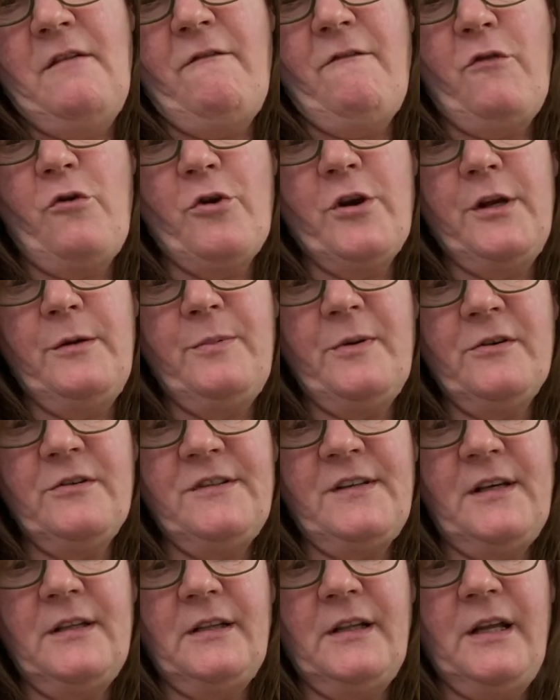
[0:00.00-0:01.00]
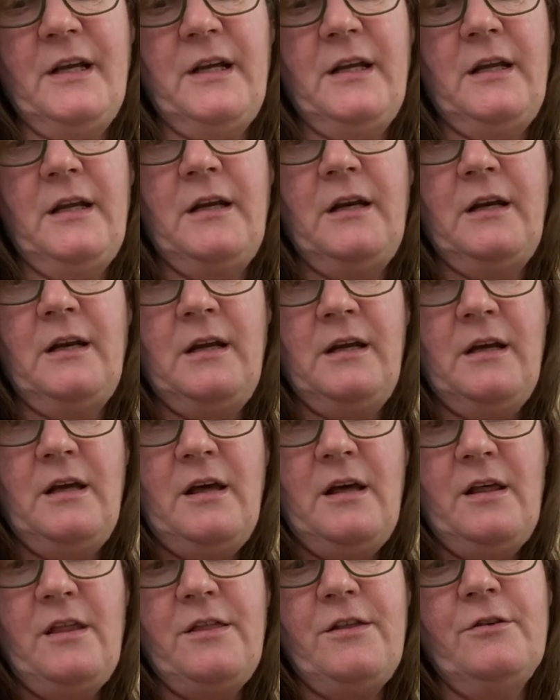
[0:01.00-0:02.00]
40% linen,
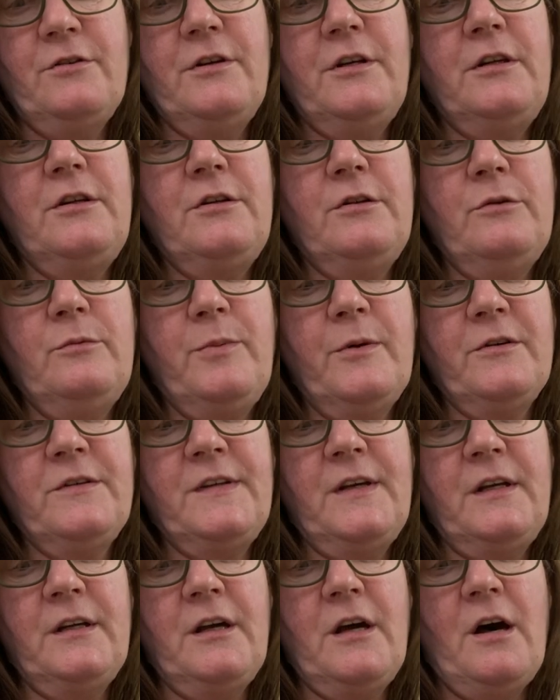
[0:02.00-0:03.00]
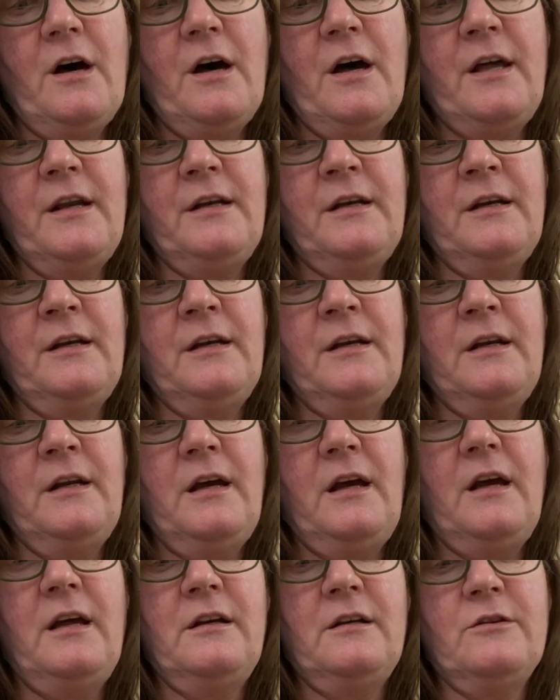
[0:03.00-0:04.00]
32% cotton,
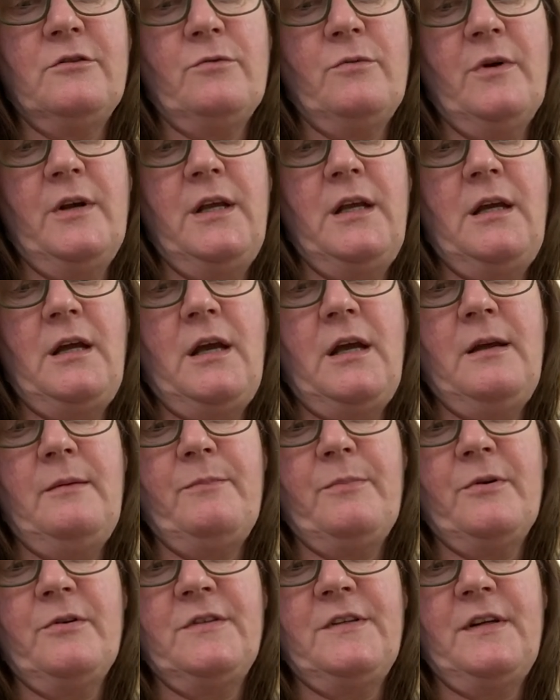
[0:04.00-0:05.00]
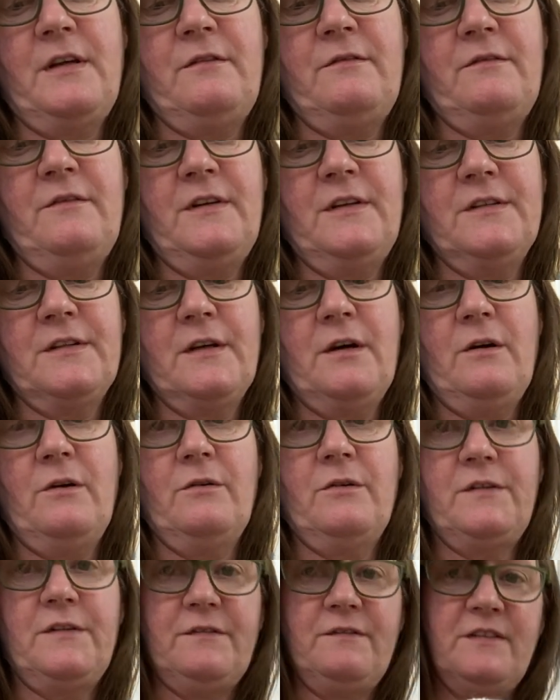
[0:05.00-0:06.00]
and 28%
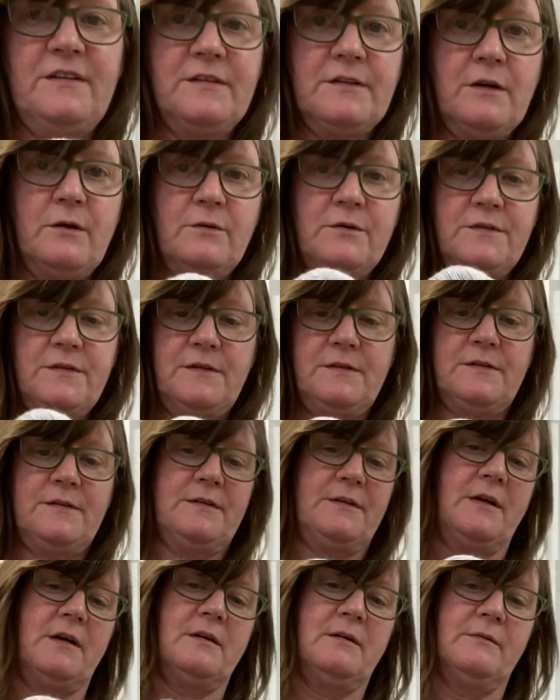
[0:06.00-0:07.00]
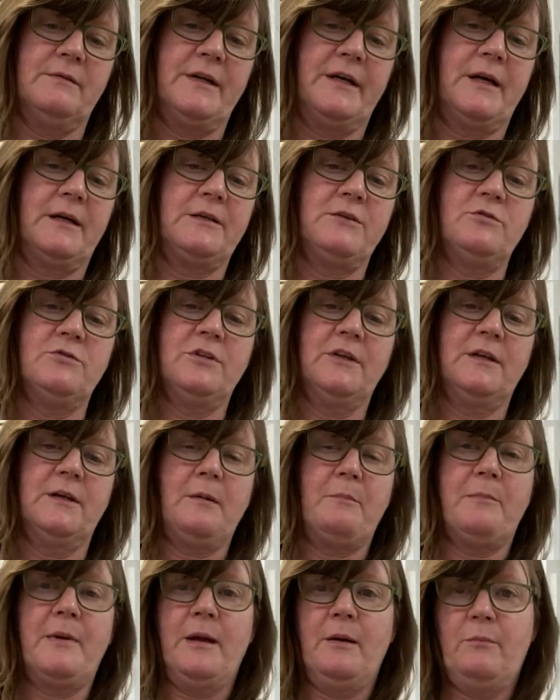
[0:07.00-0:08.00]
viscose. Viscose is oh, like usually a
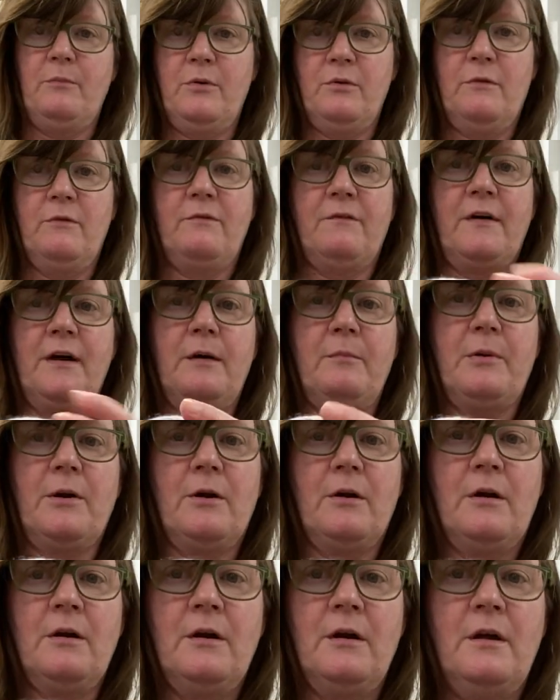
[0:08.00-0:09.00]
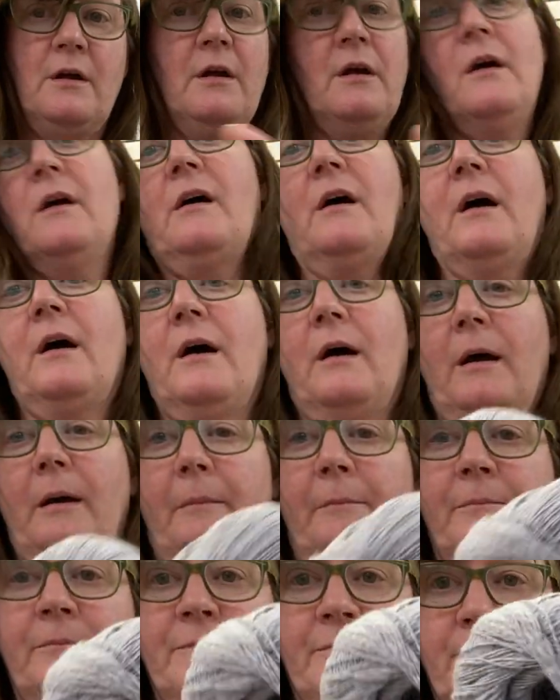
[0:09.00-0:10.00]
bamboo fiber.
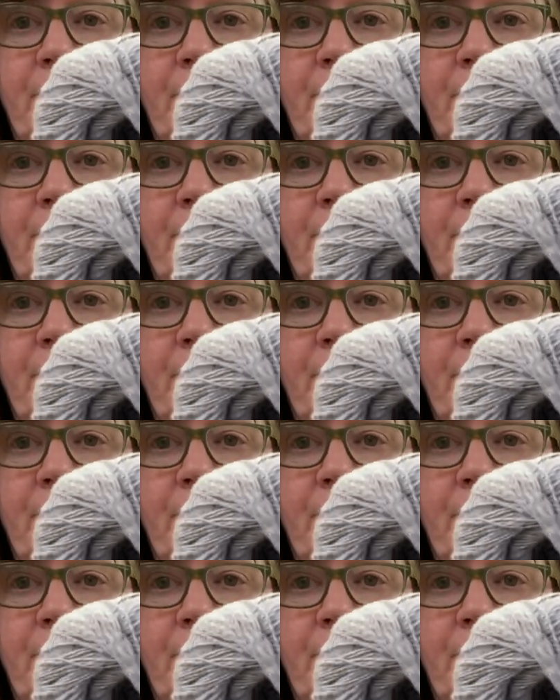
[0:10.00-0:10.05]
Um,